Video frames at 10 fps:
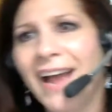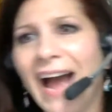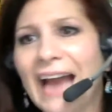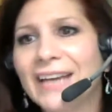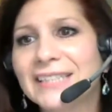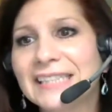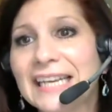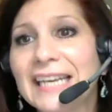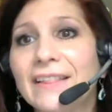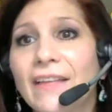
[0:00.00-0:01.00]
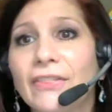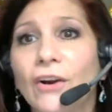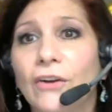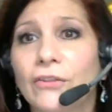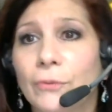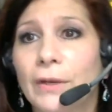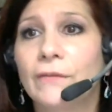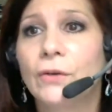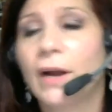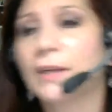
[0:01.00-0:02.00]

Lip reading: I see that there are 3 of you guys